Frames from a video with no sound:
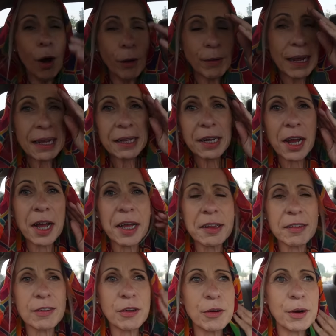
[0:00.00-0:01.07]
All right, guys.
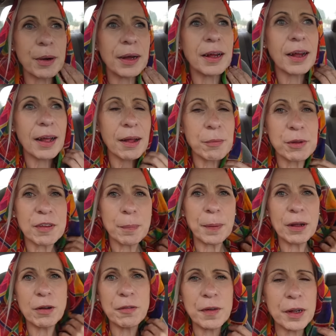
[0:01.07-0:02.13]
So it was a bit
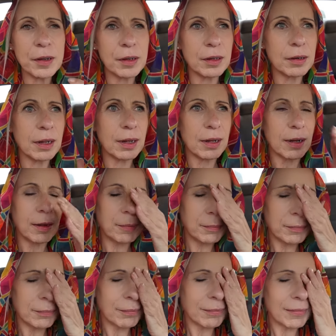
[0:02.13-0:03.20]
of
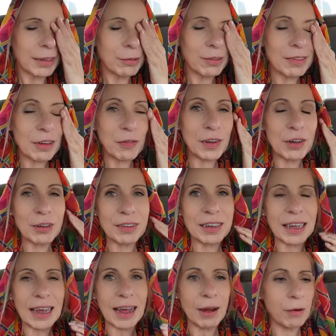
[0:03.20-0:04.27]
a... it was difficult to
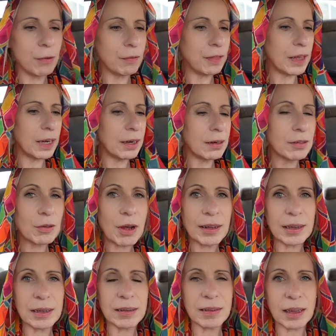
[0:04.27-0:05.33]
get out of there. So I
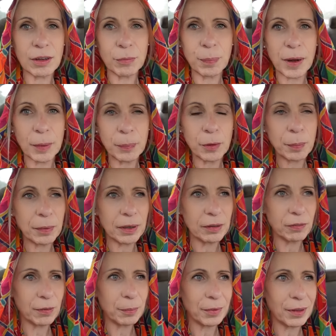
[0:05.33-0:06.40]
didn't say goodbye properly
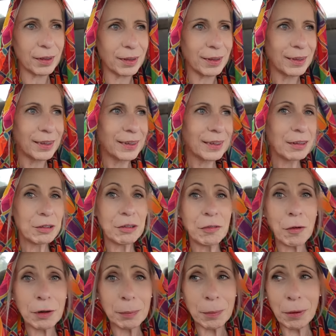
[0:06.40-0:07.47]
from the
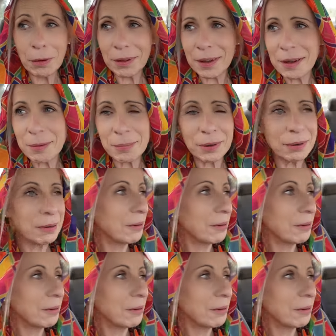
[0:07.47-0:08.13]
volleyball game.